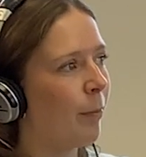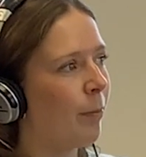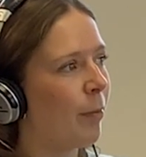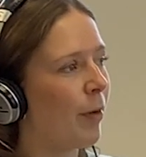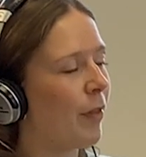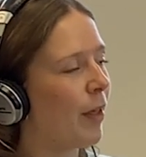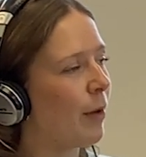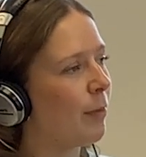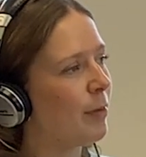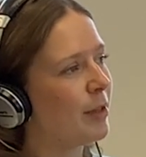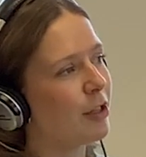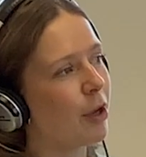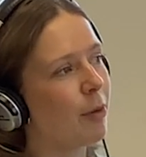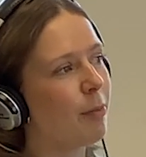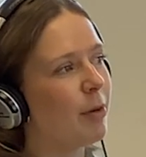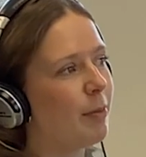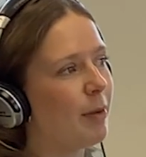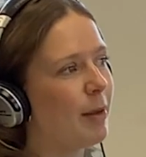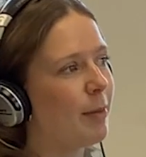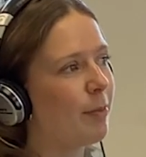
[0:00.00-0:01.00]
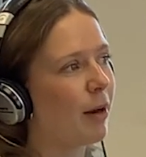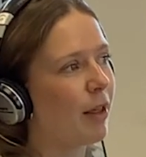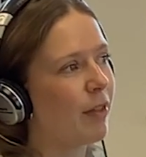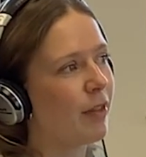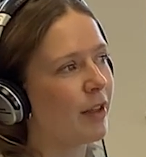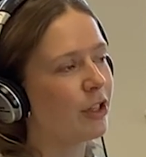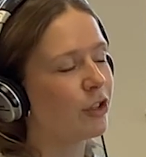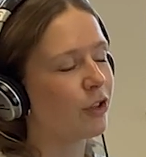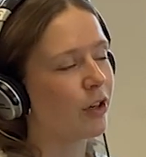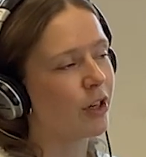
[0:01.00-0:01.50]
But there'll be so many people, I
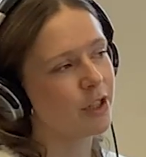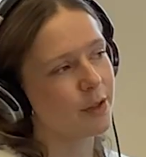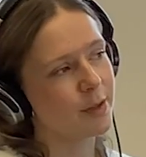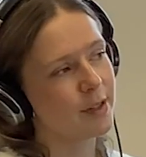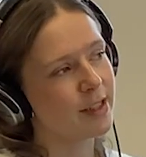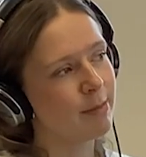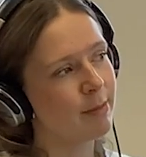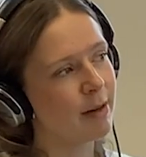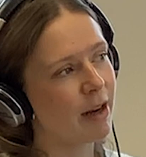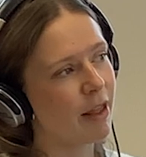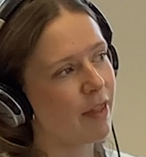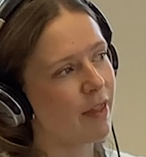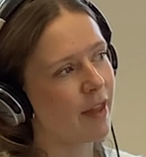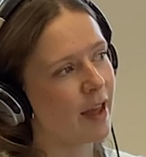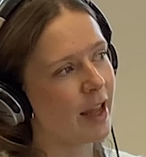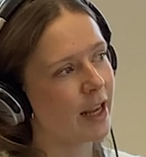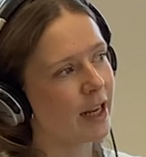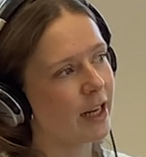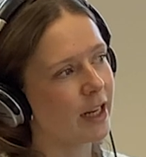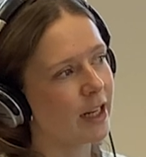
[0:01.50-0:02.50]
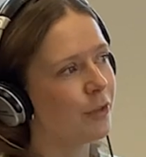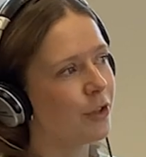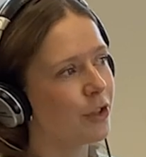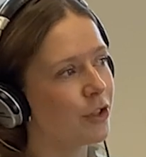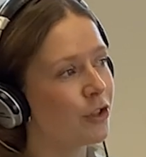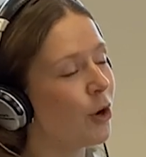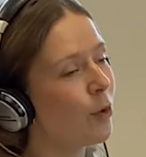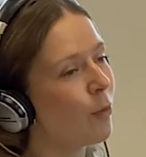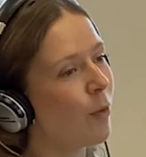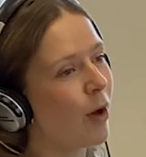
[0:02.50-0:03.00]
think, trying to do a similar thing.
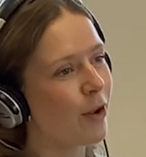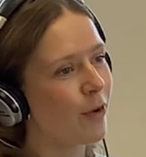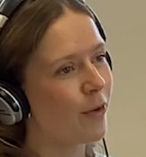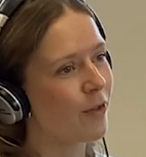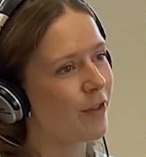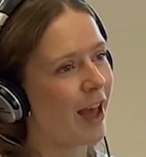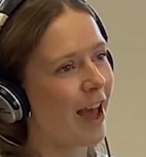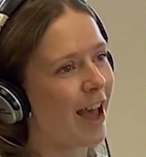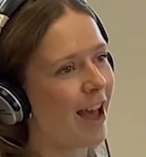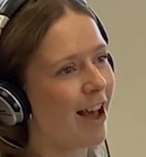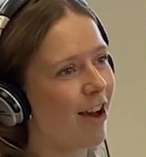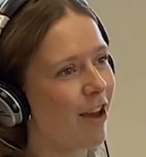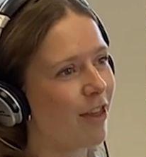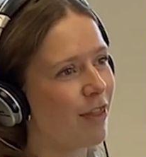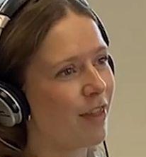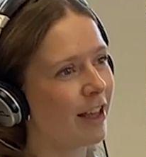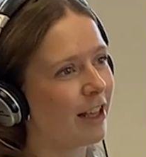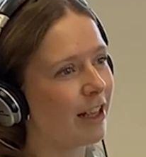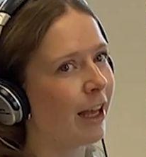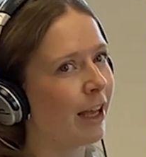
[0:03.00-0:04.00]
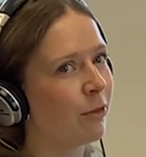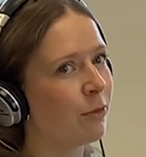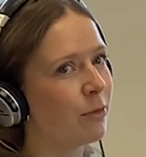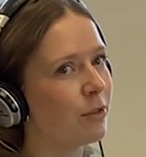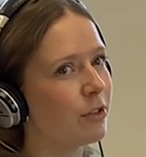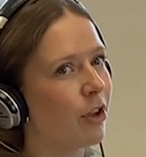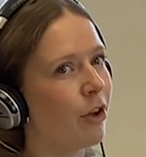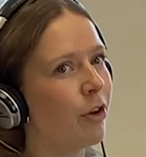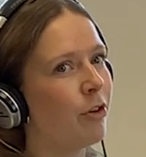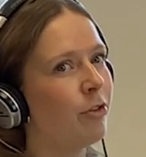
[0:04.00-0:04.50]
Just know why you're there, I think. And
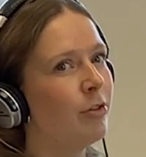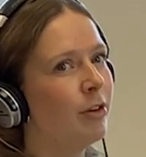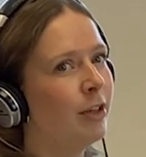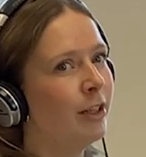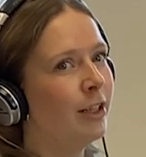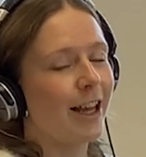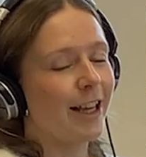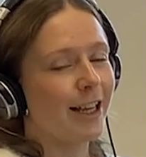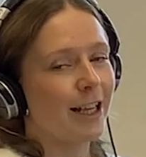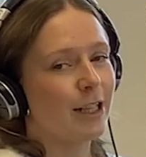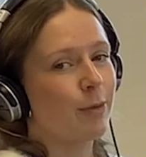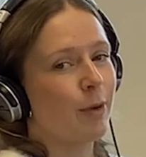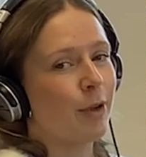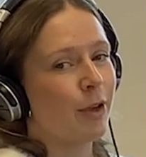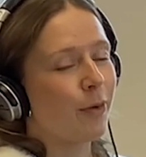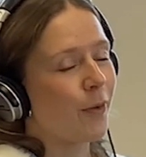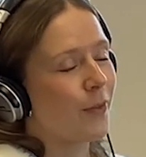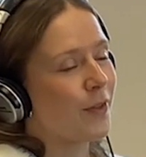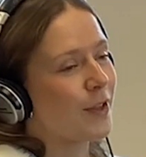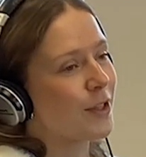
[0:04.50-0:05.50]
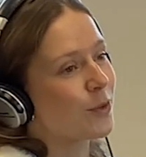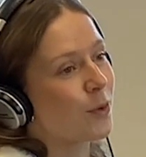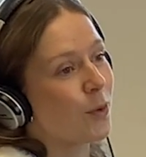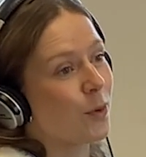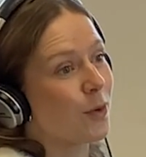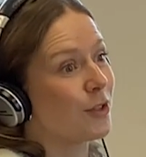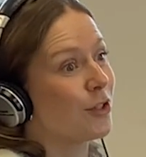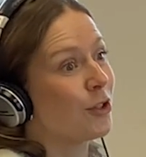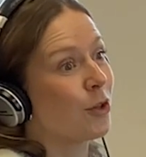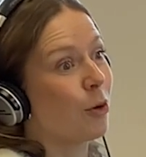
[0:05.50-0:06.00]
also, I guess while you're on this
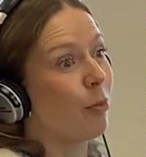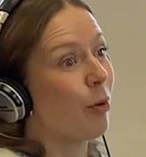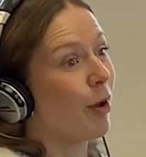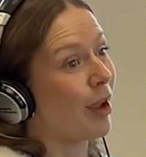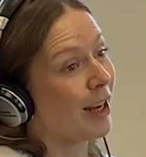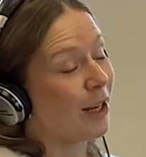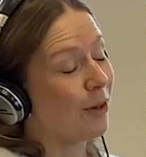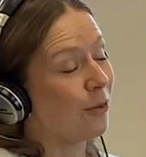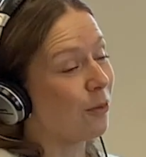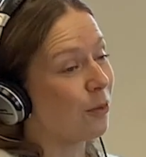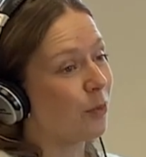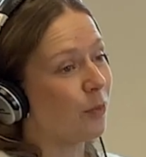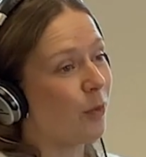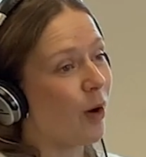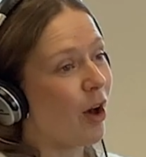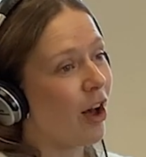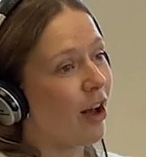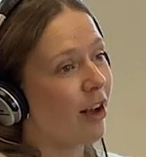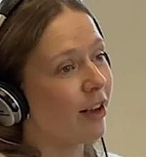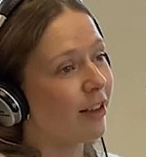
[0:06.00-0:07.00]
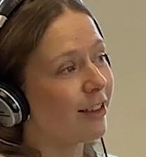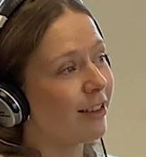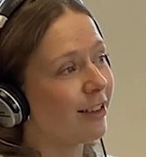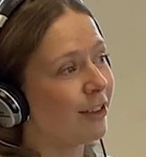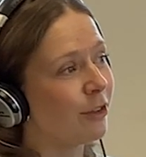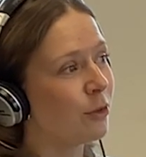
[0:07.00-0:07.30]
course, you're putting in all the work.